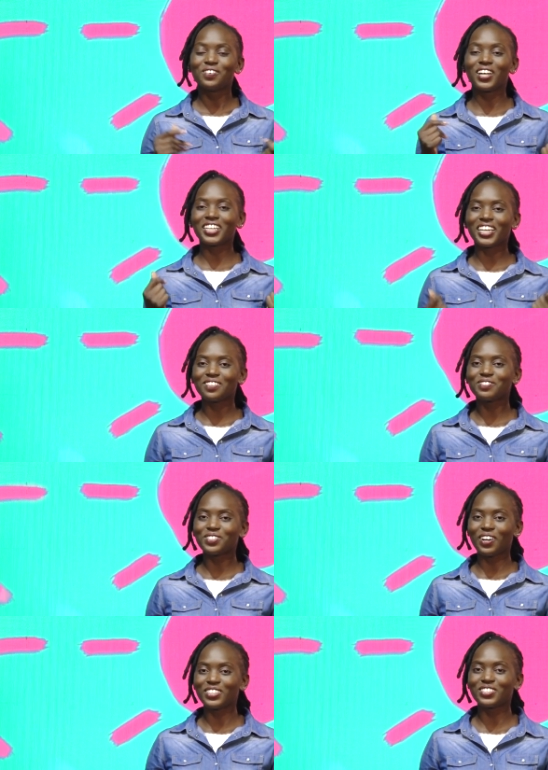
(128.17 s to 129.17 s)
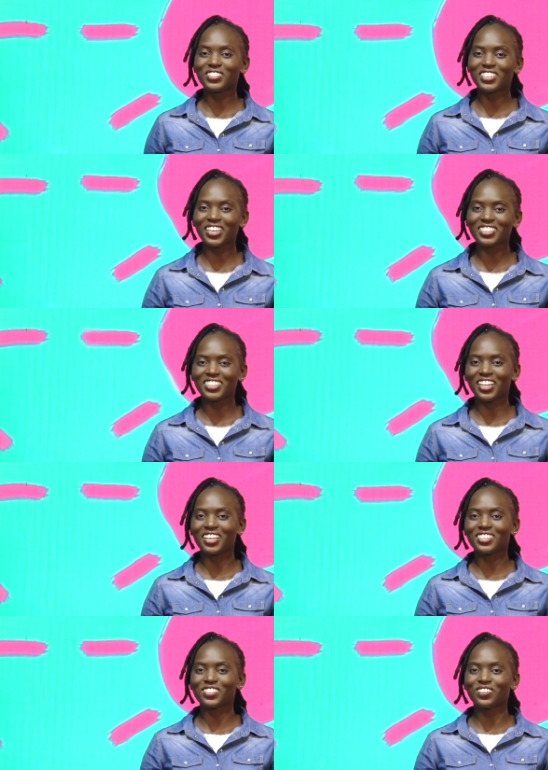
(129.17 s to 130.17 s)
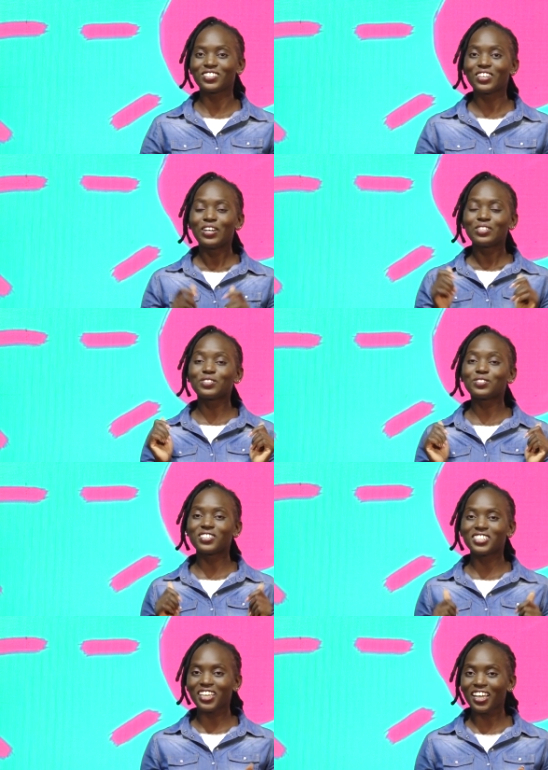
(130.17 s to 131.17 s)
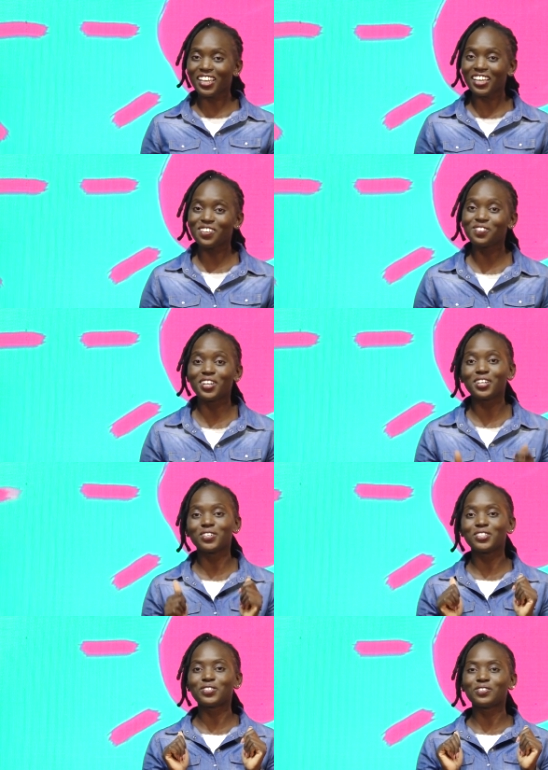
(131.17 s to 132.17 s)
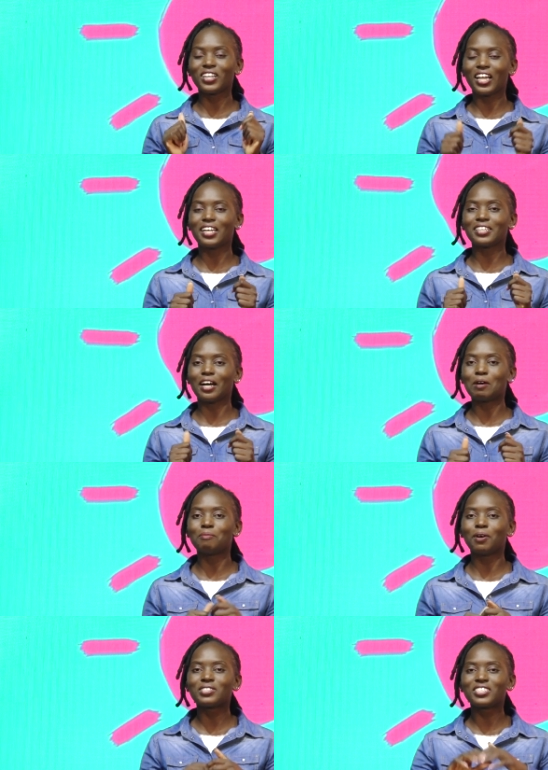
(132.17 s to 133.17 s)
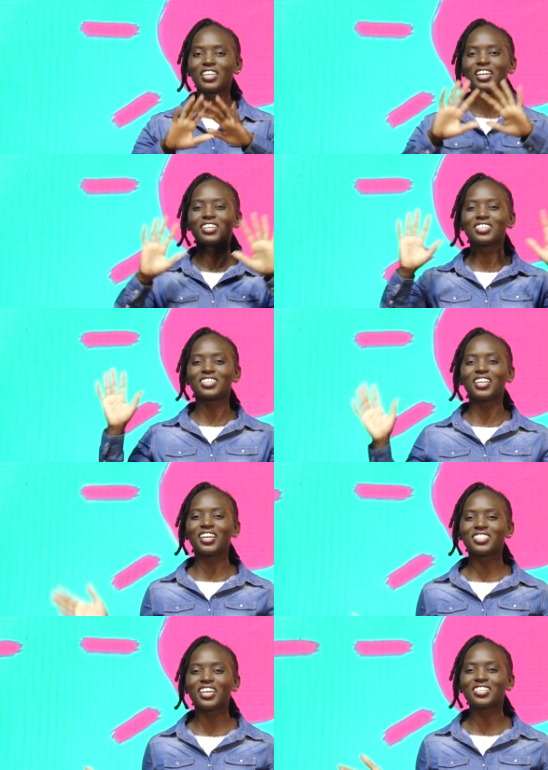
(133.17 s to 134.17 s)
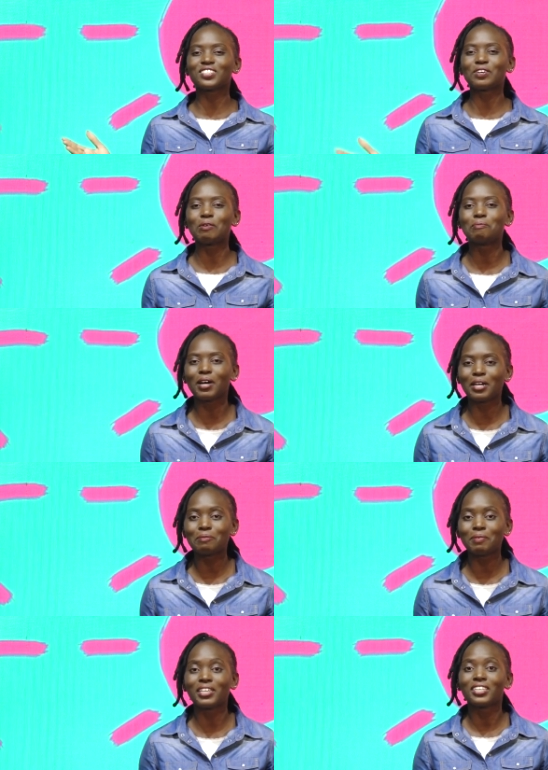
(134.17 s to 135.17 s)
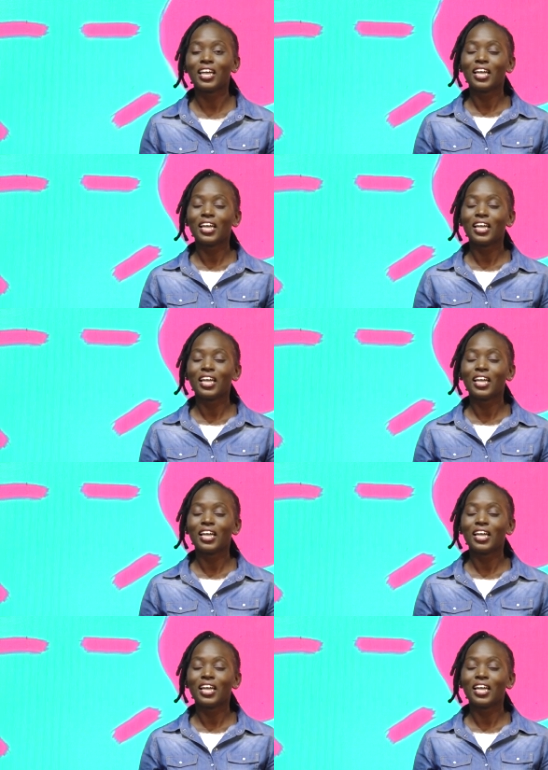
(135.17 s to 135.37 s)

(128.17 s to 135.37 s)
Welcome to our today's lesson. Today we are going to learn about the greatest commandment.